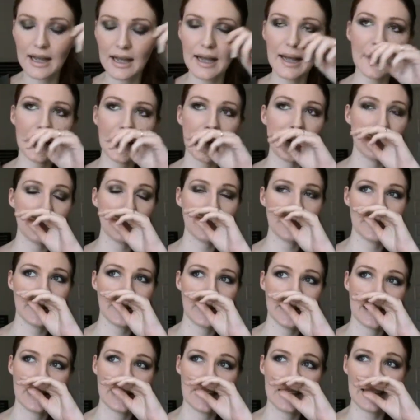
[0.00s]
And
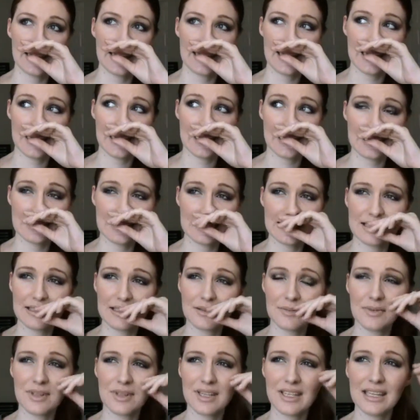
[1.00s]

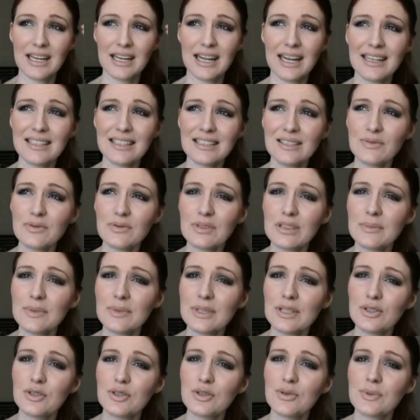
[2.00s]
it hasn't really
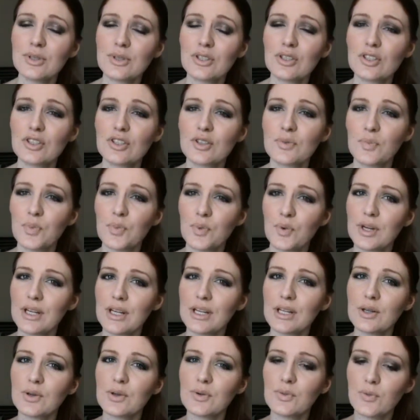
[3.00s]
been too much
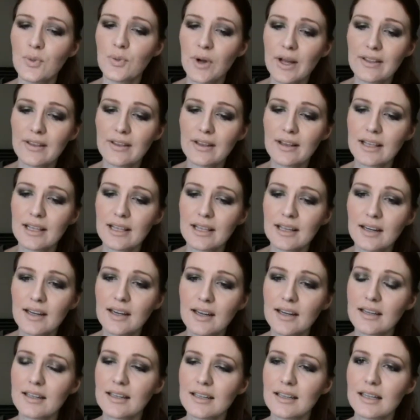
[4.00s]
spring weather
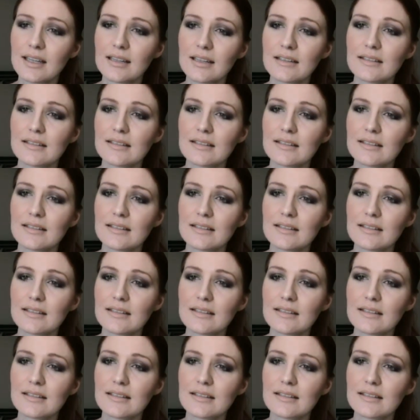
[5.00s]
here.